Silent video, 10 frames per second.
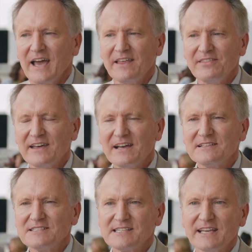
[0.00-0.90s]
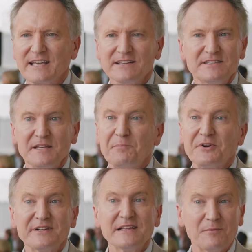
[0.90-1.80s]
and that's
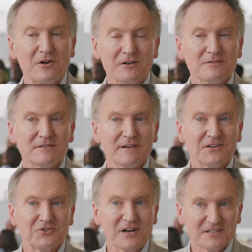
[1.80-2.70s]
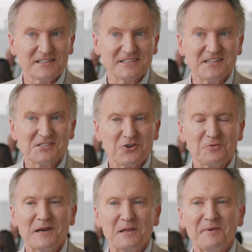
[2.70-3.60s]
Dipyridamole, a drug that is
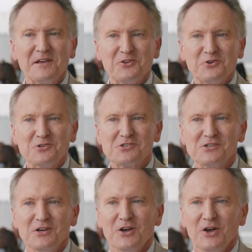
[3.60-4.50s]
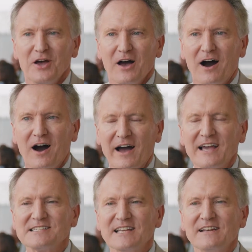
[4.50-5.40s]
normally being used
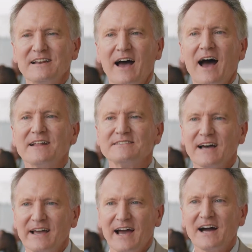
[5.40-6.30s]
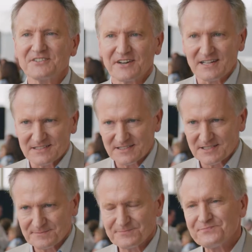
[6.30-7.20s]
as an
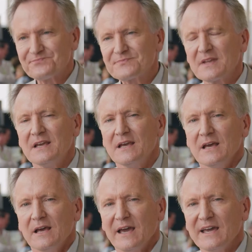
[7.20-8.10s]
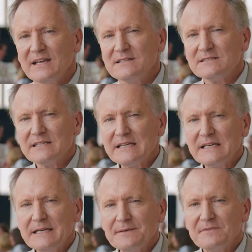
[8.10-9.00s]
anti-aggregant. And
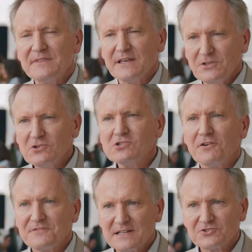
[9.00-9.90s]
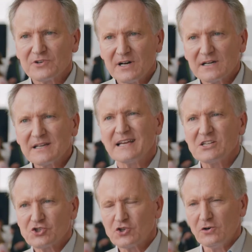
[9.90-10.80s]
the use of that drug
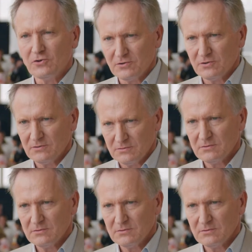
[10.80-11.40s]
has shown